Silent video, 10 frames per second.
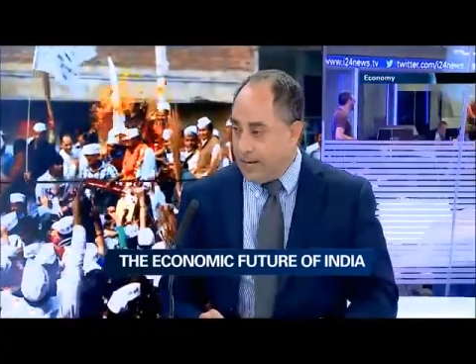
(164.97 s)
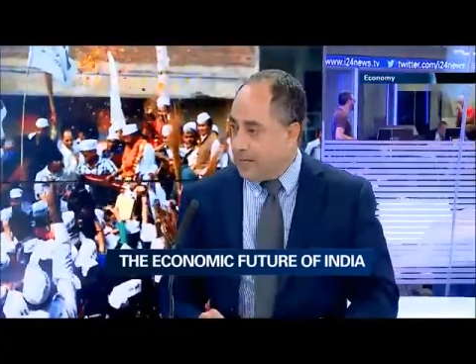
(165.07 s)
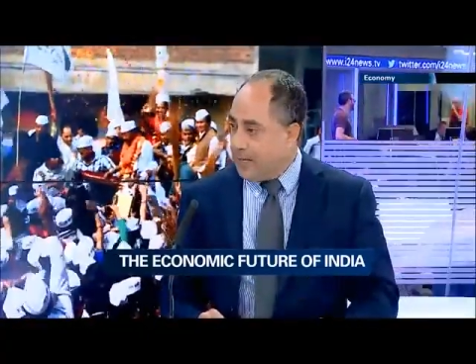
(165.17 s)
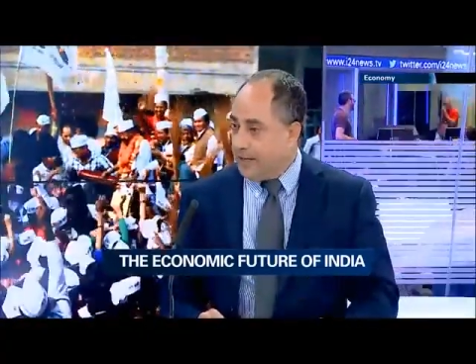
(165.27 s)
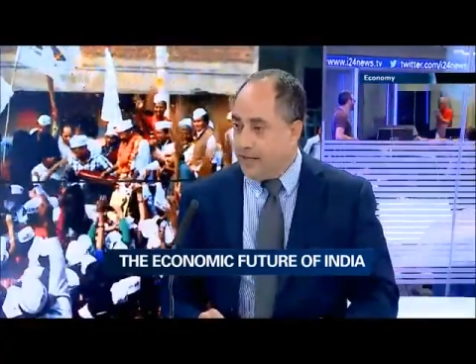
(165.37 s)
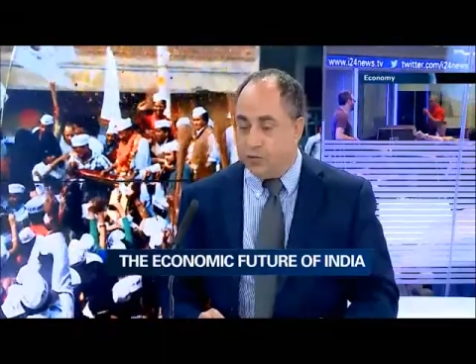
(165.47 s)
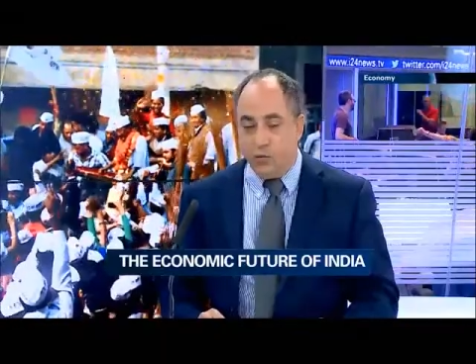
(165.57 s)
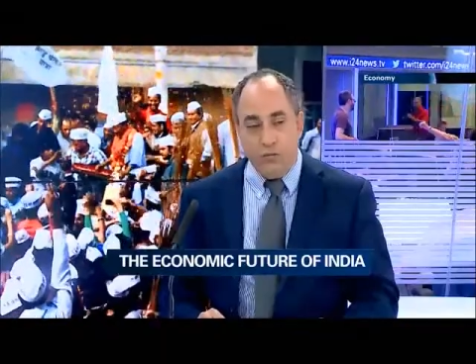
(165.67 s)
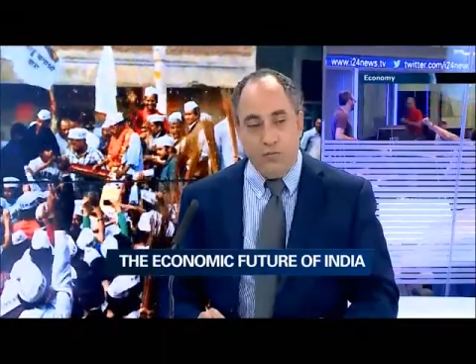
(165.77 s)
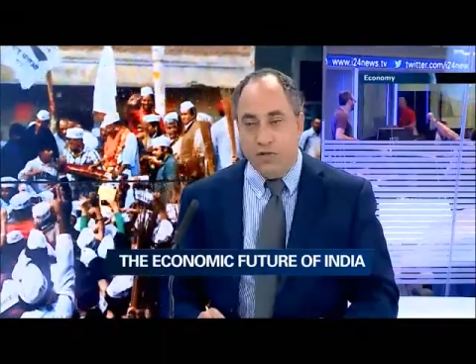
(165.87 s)
It
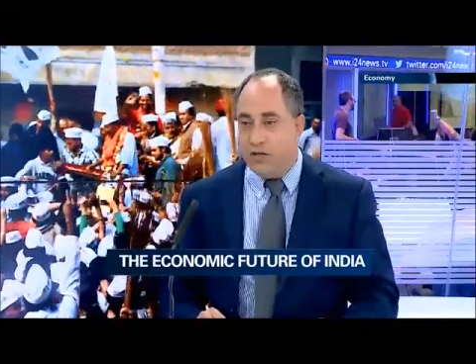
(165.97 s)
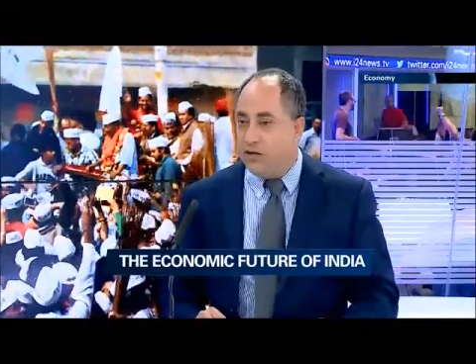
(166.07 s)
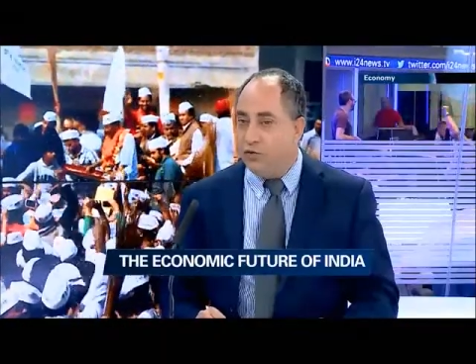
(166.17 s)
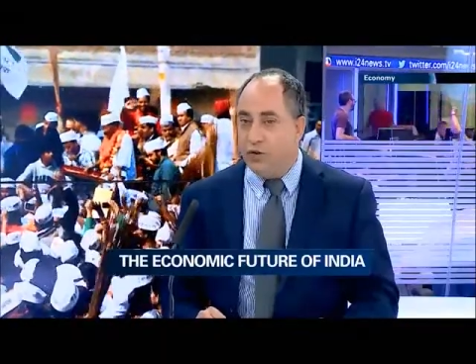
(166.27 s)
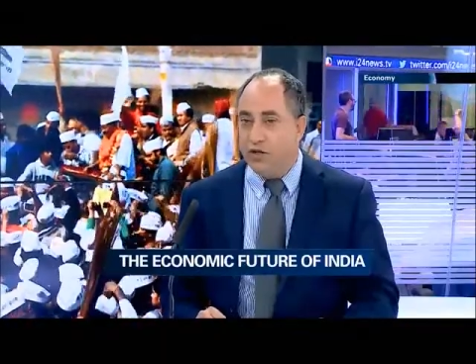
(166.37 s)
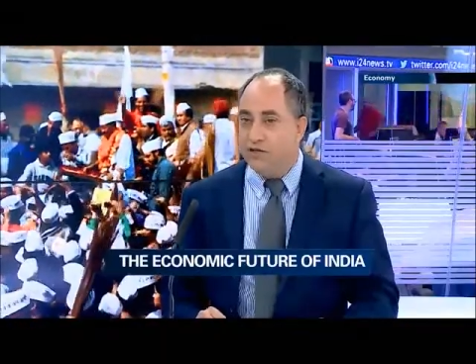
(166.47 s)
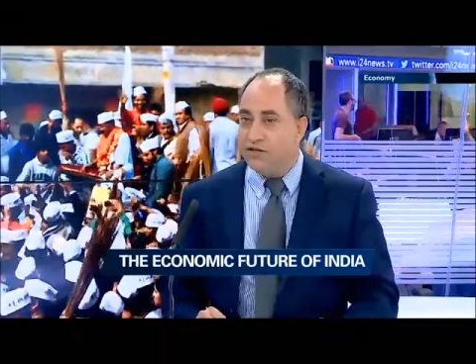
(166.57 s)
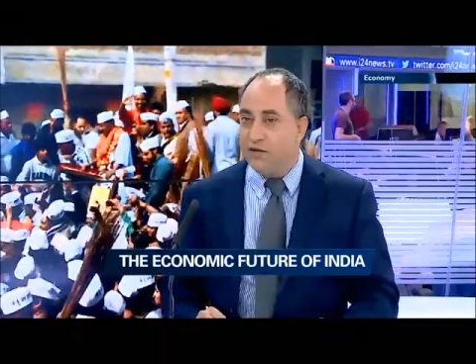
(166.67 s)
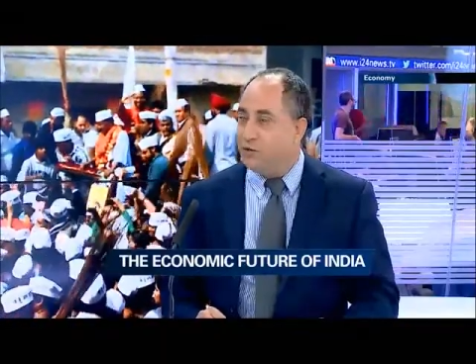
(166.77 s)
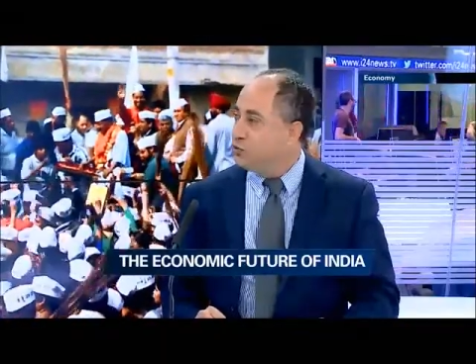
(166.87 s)
will be really
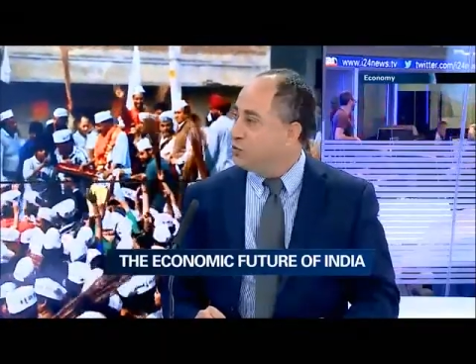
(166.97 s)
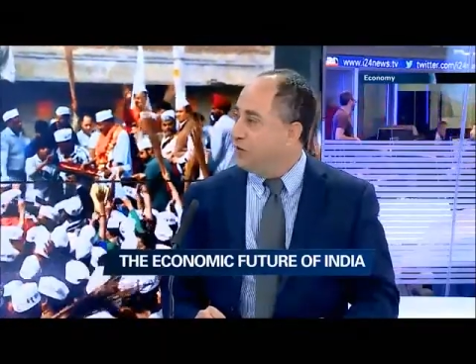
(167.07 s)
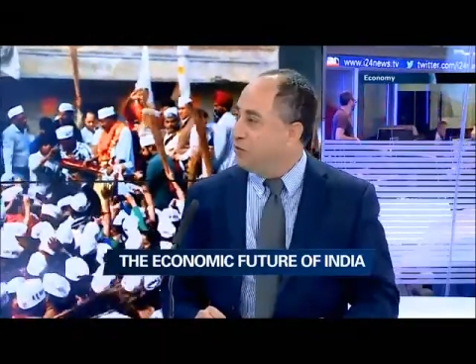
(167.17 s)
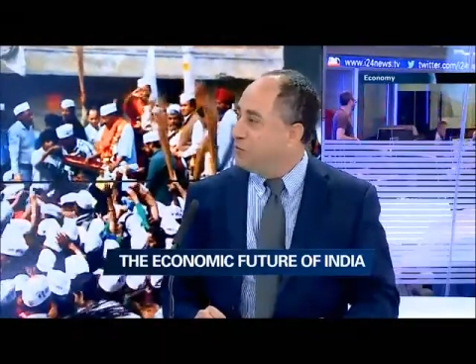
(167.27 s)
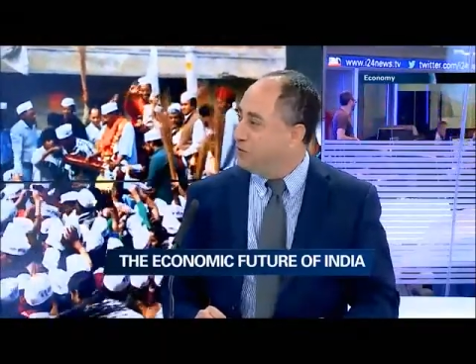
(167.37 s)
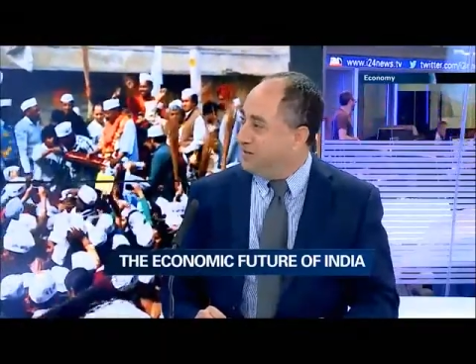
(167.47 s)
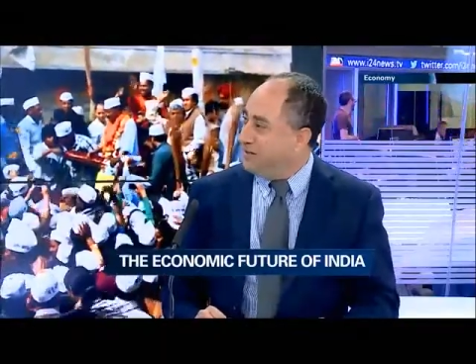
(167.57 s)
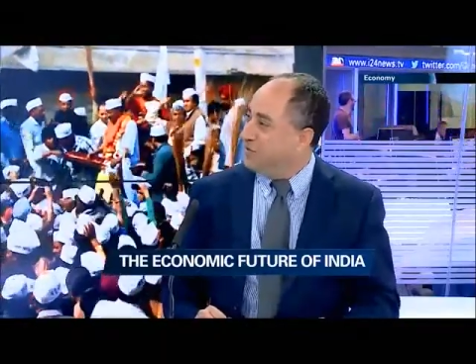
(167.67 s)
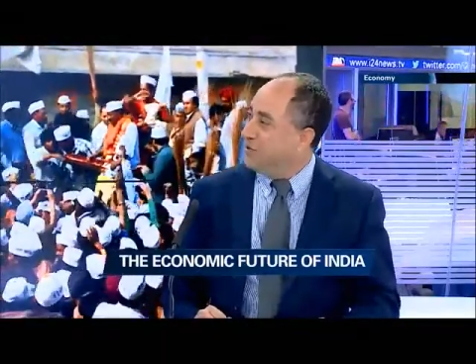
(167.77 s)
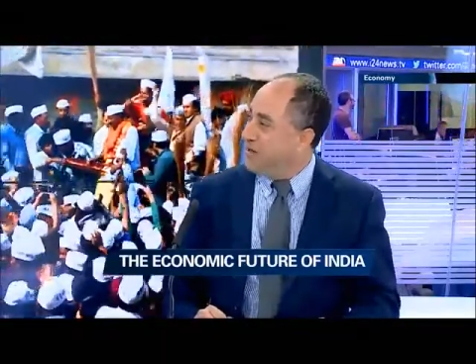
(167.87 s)
insane to try to predict what